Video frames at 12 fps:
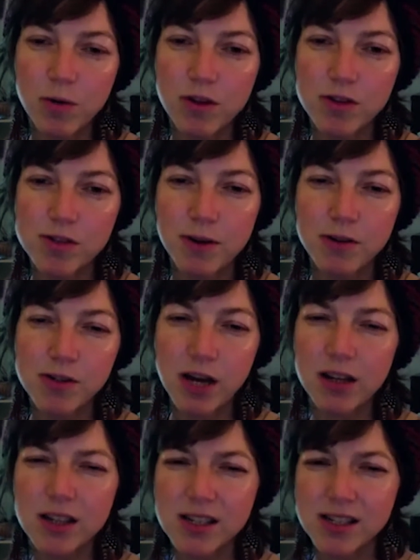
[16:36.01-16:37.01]
those
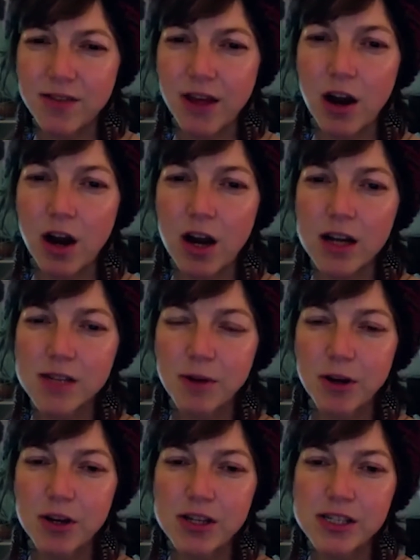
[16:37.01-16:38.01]
modalities if they are
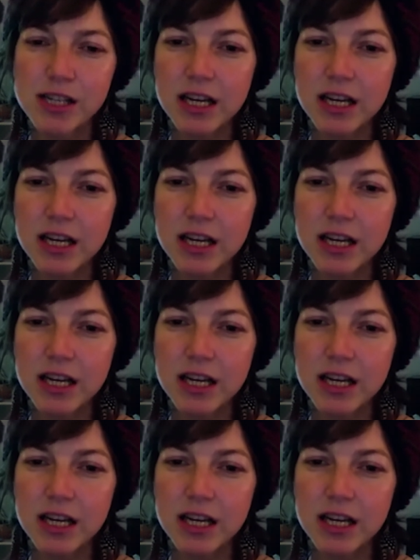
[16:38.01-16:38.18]
experiencing